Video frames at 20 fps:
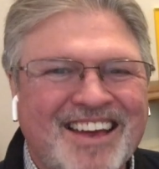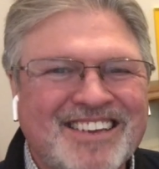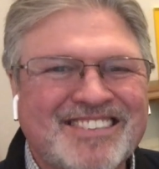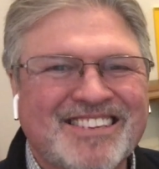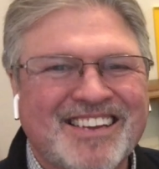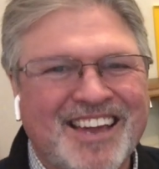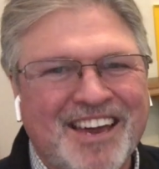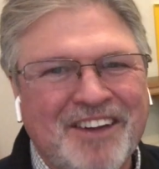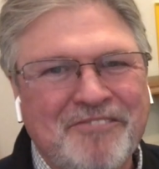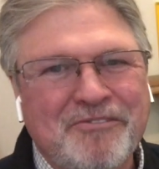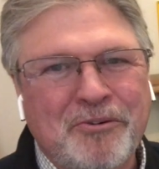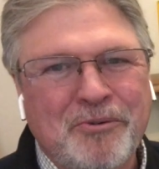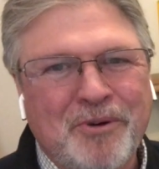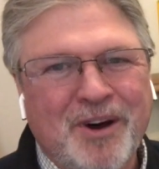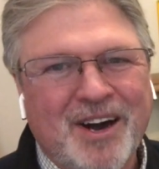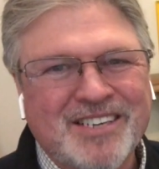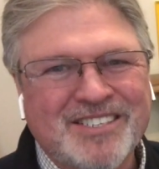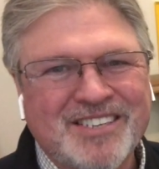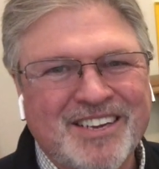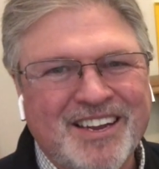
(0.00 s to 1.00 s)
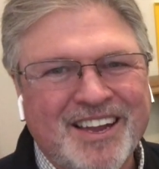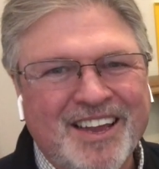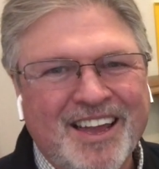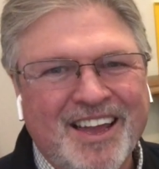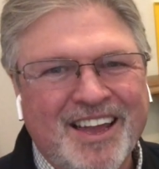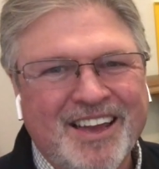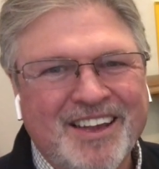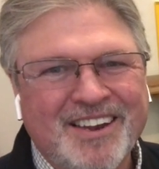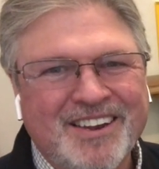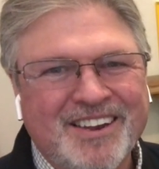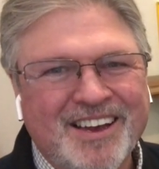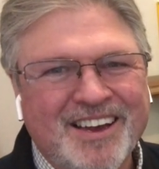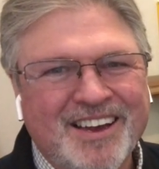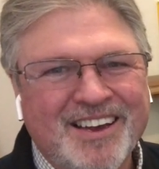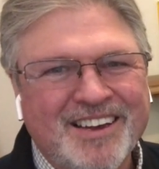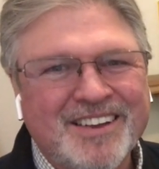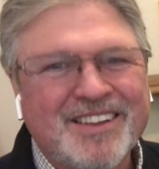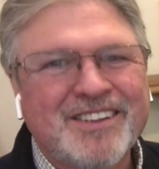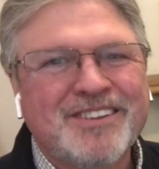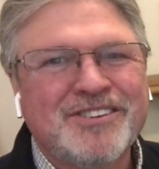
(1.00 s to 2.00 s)
thanks again for watching, and
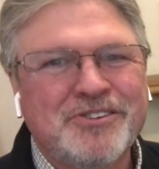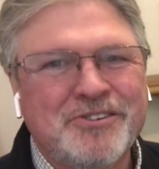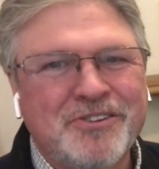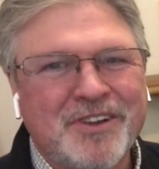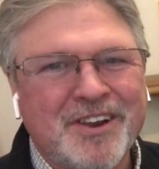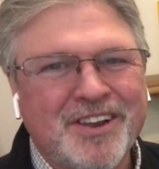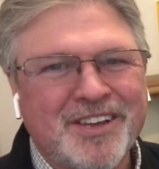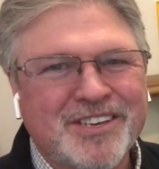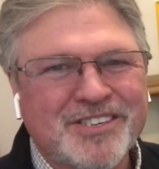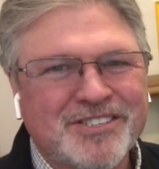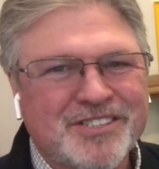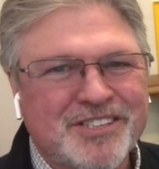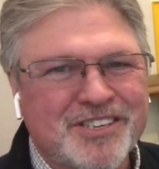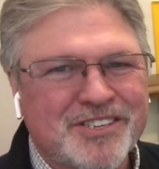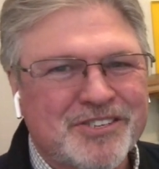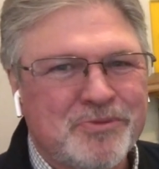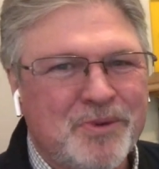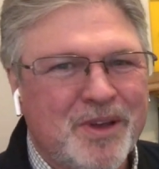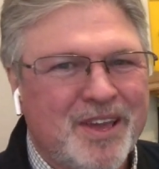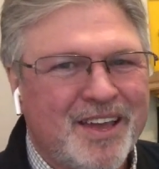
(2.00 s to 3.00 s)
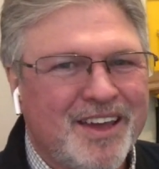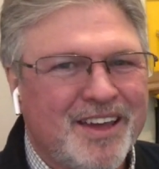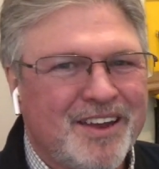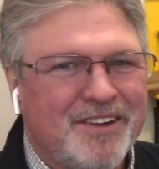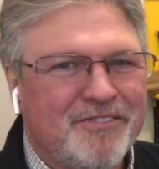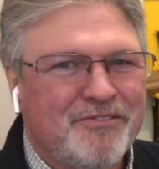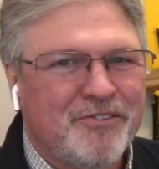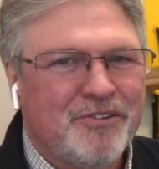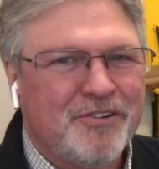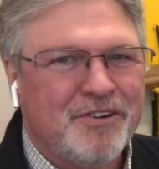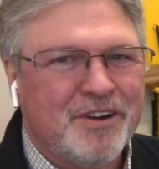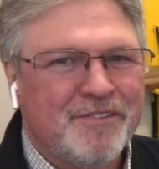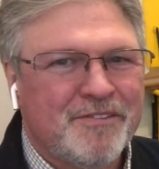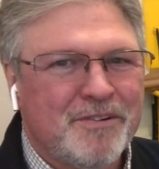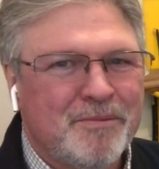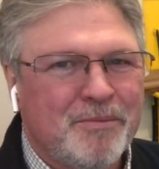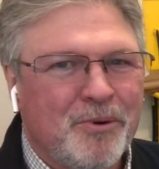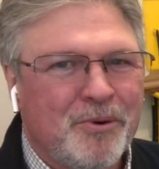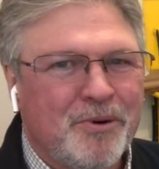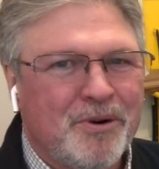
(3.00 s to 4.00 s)
uh, tune in next this weekend for
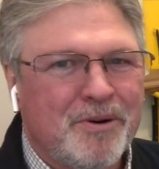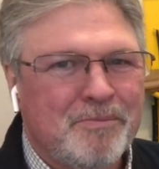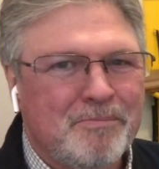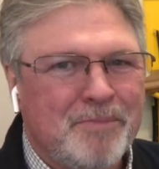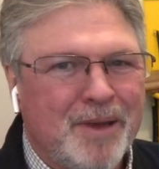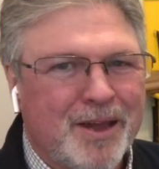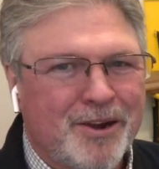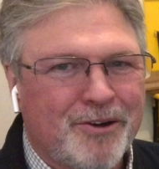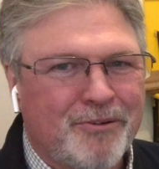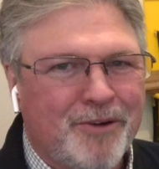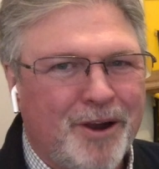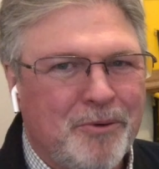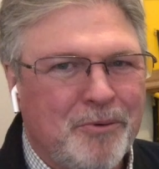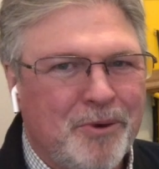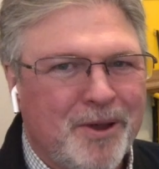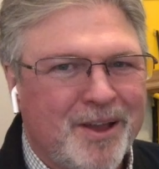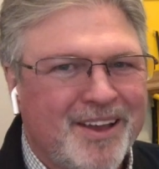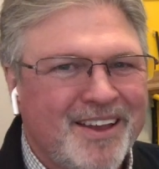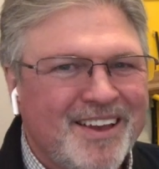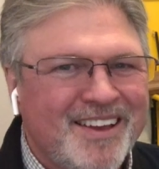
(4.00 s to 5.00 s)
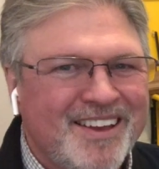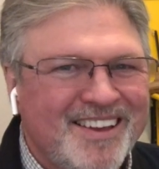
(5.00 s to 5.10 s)
even more. Make it a great week.